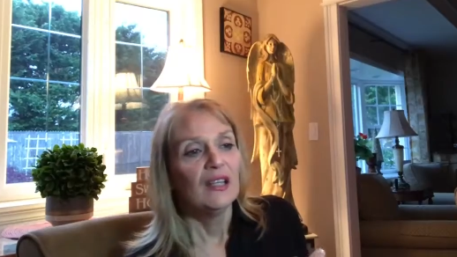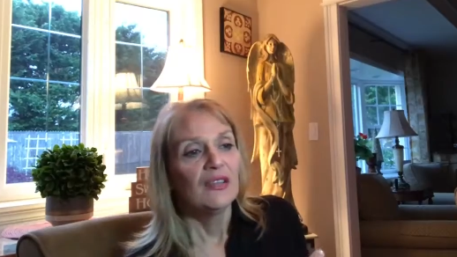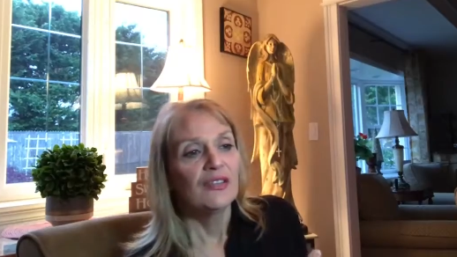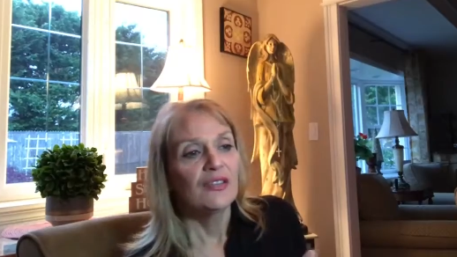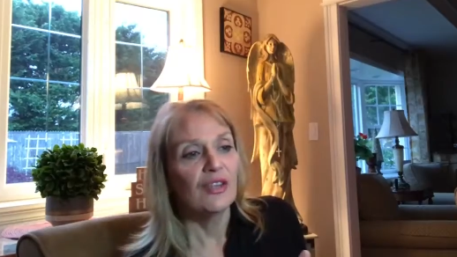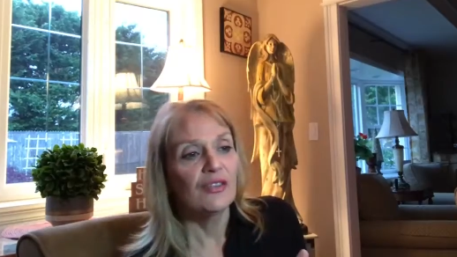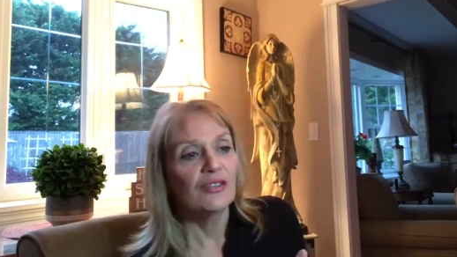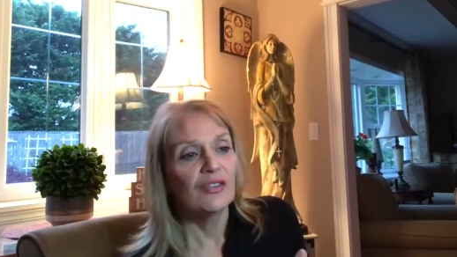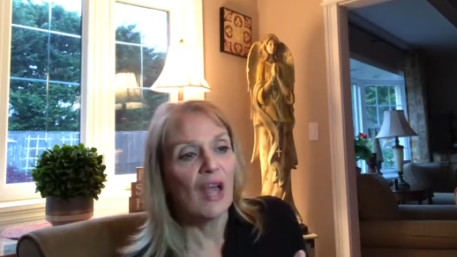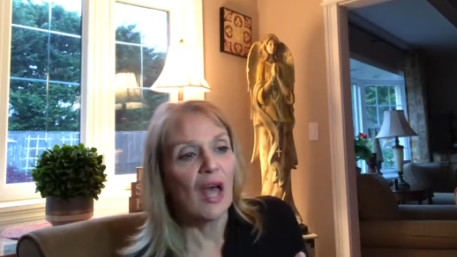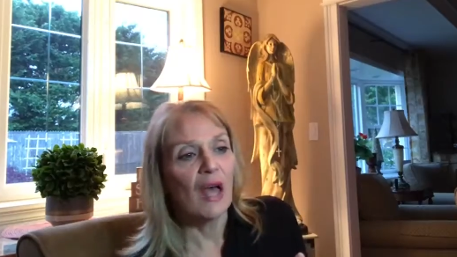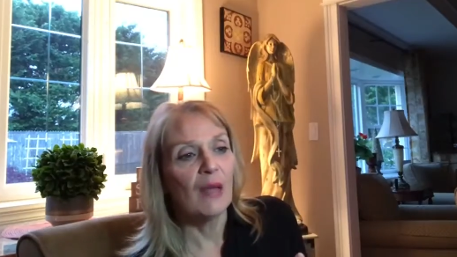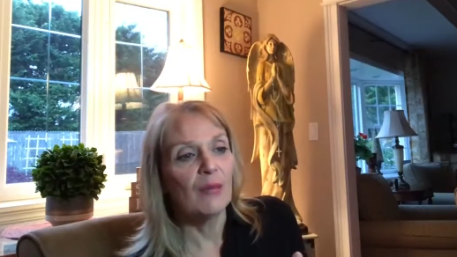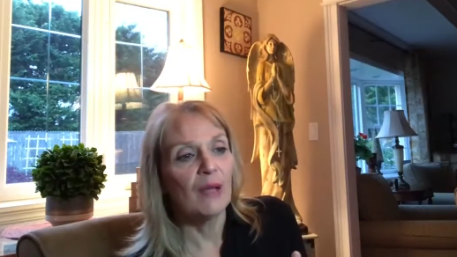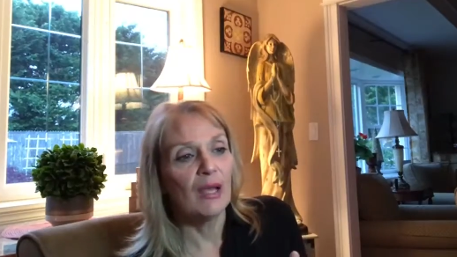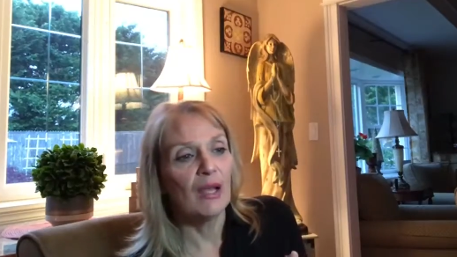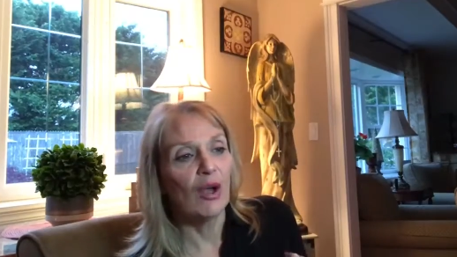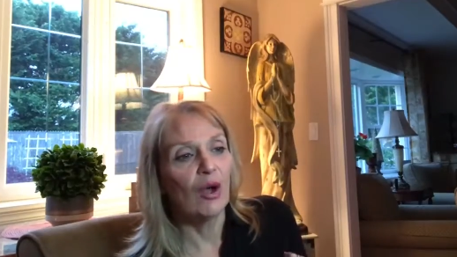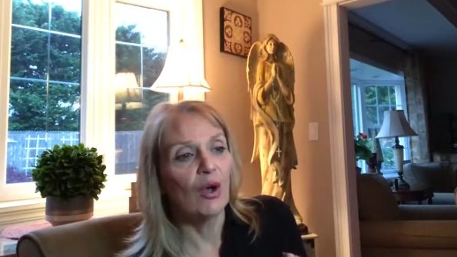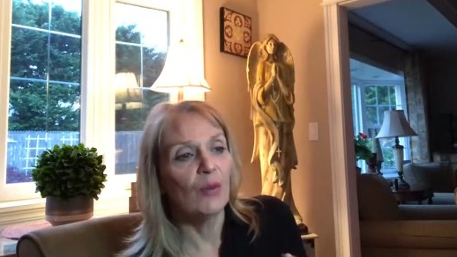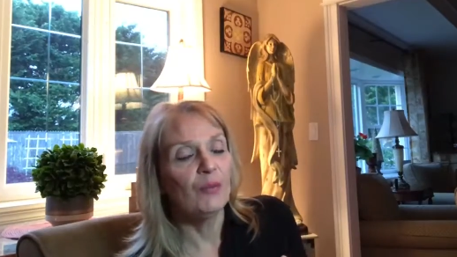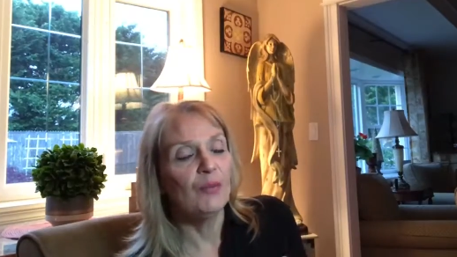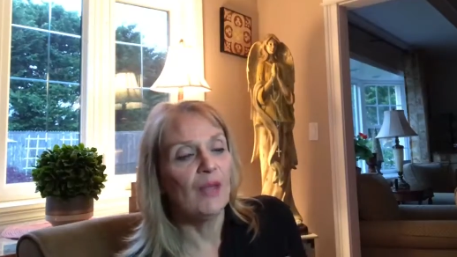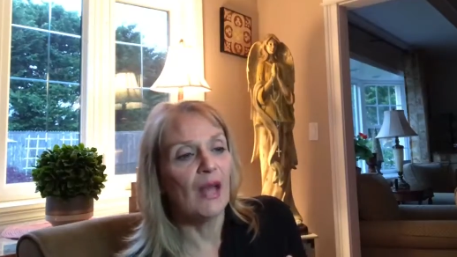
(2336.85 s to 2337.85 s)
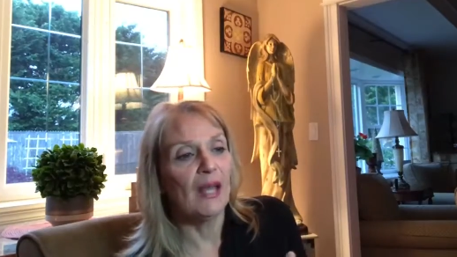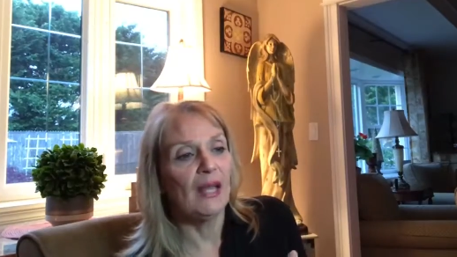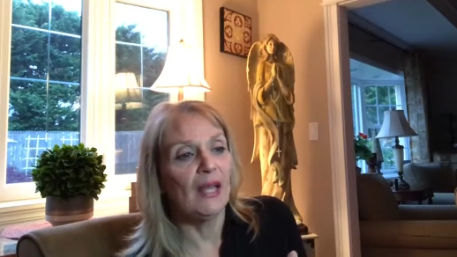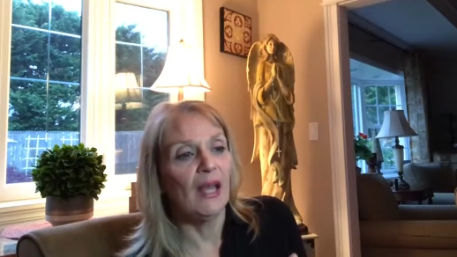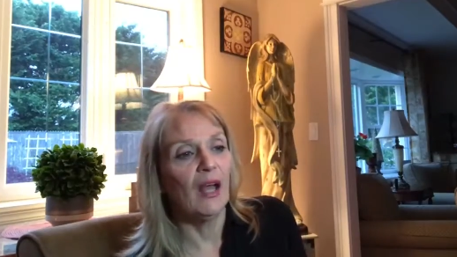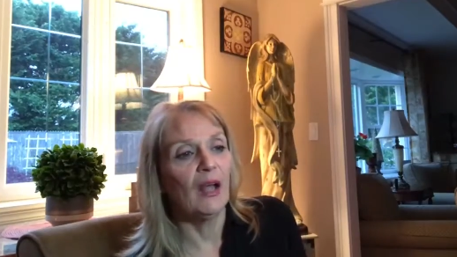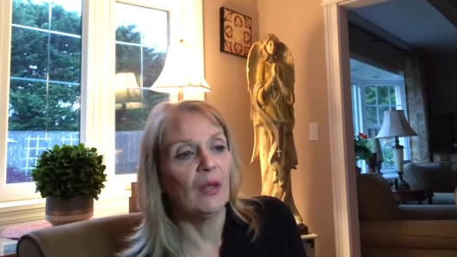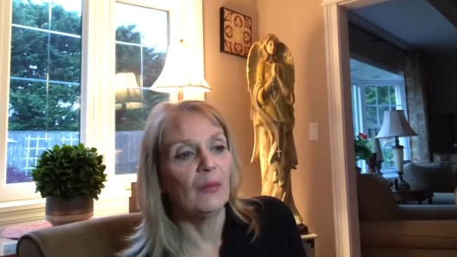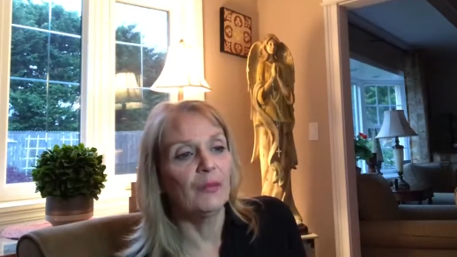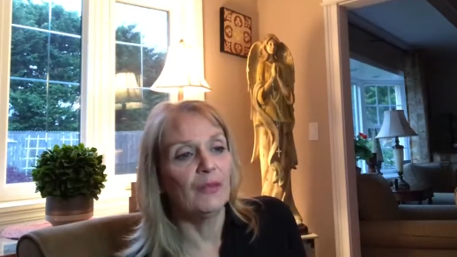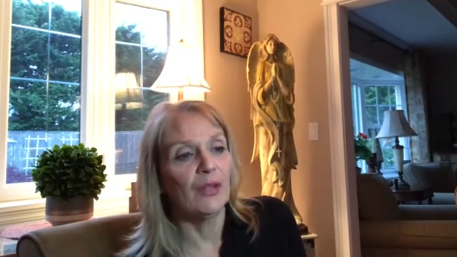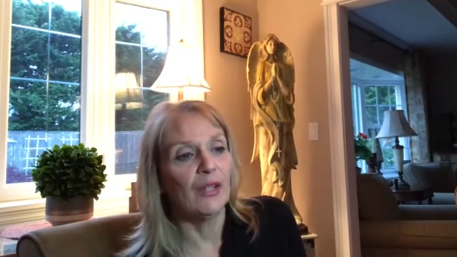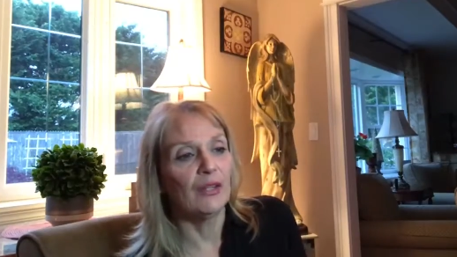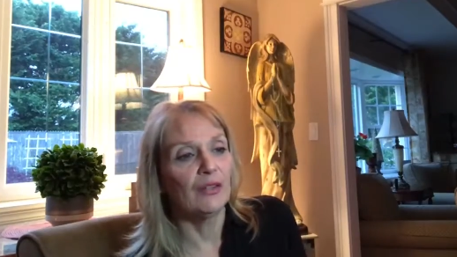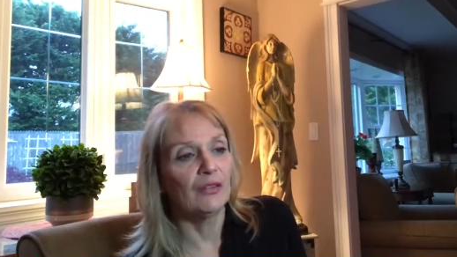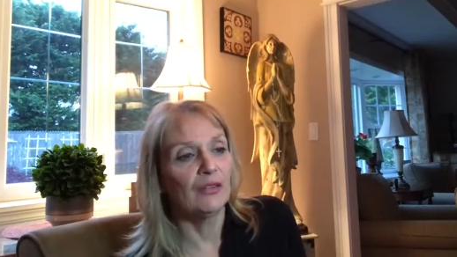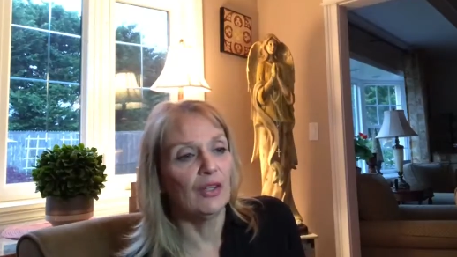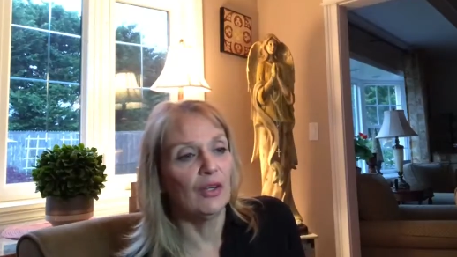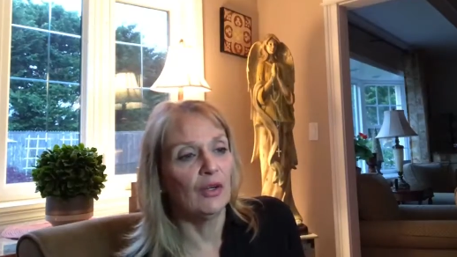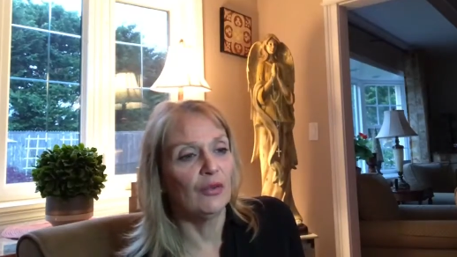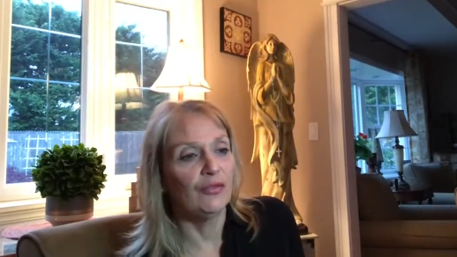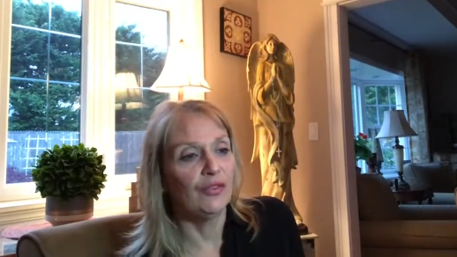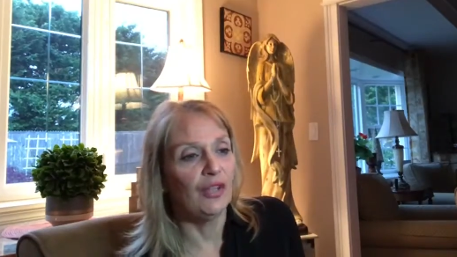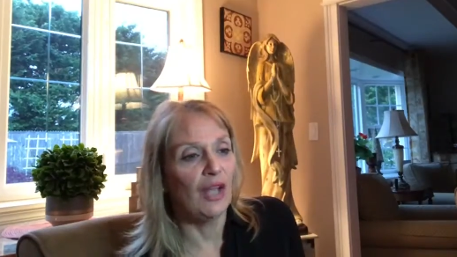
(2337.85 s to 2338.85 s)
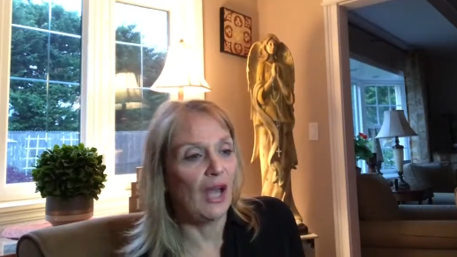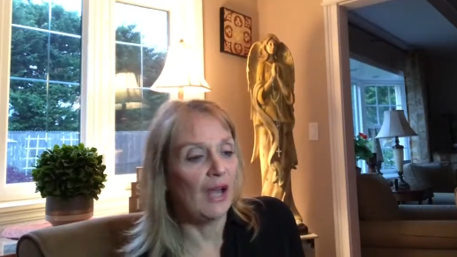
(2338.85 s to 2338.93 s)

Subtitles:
So, Tom, I hope that helped. I don't know if